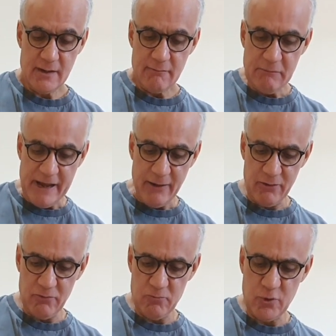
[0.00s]
Now,
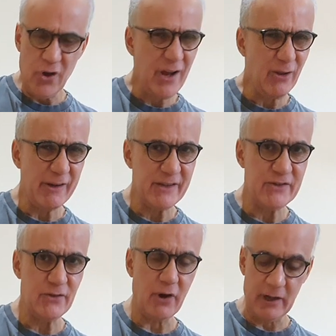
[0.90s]
what I like to
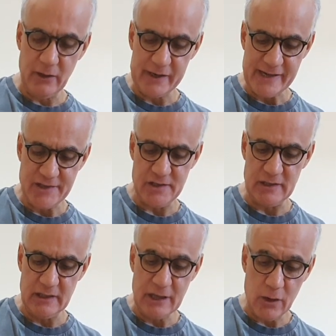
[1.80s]
do, I like to actually
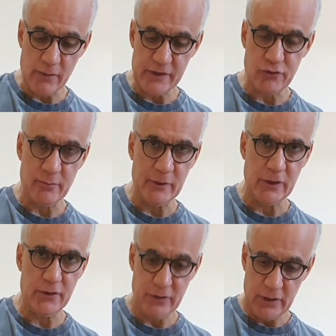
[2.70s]
lower the
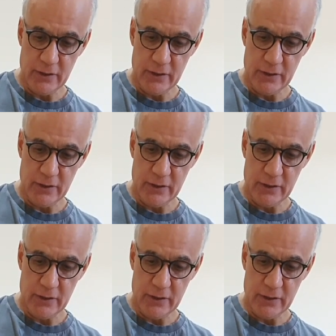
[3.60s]
tremolo